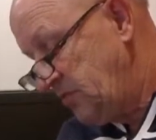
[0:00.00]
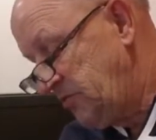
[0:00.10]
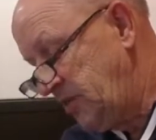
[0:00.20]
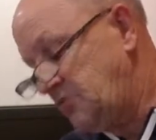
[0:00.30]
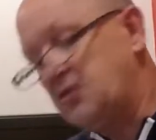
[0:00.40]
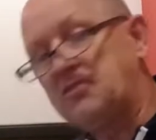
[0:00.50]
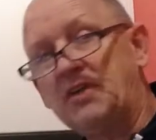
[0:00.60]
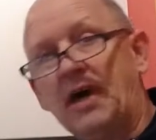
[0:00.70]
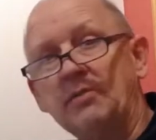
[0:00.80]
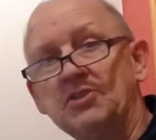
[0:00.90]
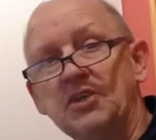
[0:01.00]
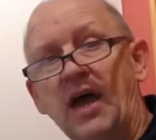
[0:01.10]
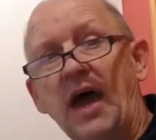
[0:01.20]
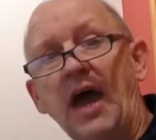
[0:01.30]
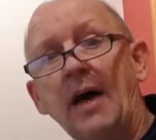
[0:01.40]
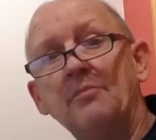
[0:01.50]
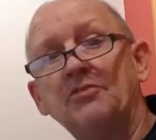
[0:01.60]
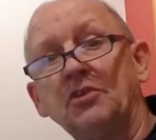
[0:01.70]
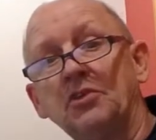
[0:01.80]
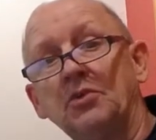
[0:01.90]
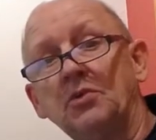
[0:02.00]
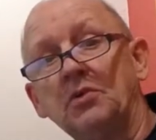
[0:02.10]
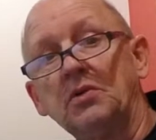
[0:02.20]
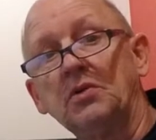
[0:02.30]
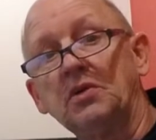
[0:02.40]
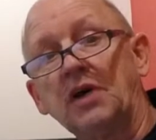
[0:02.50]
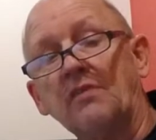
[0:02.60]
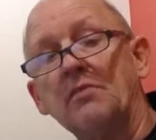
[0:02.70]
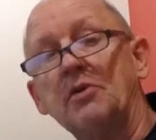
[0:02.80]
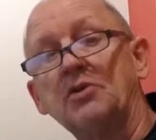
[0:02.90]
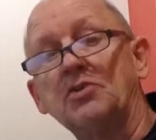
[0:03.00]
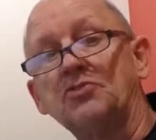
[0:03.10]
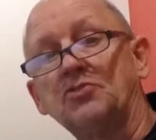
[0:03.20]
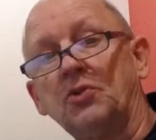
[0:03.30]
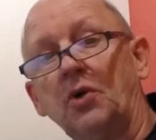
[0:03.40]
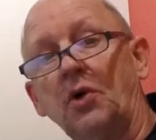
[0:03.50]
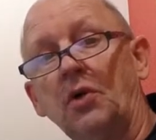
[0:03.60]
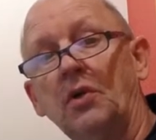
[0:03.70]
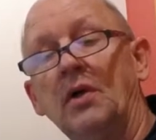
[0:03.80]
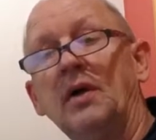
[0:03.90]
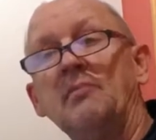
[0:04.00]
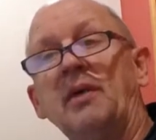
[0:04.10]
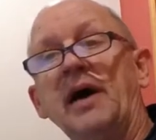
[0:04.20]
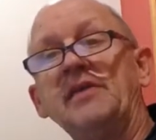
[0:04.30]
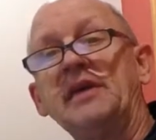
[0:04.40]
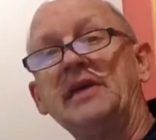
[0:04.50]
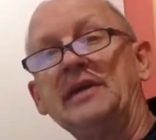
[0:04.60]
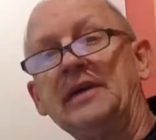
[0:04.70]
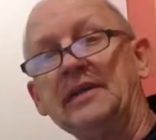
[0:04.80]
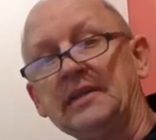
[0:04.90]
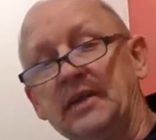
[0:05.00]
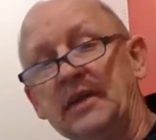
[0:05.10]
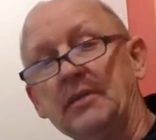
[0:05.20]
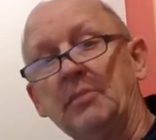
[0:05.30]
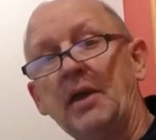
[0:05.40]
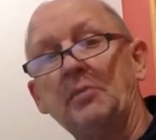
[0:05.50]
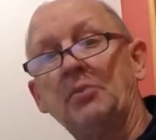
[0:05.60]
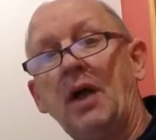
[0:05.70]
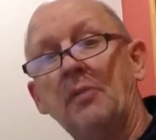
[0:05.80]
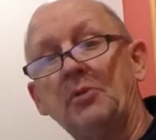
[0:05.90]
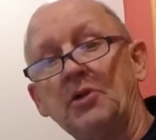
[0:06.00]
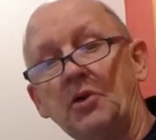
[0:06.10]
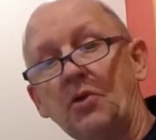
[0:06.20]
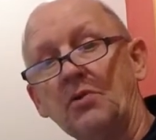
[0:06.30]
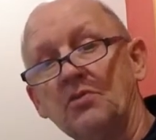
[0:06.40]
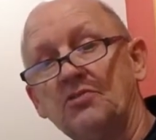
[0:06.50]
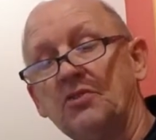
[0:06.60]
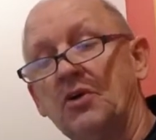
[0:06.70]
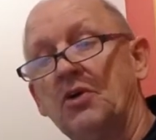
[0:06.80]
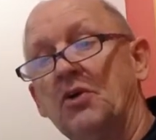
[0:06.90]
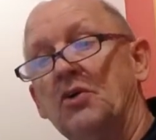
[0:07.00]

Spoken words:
seeks to establish absolute government control by the elite, by the property owners.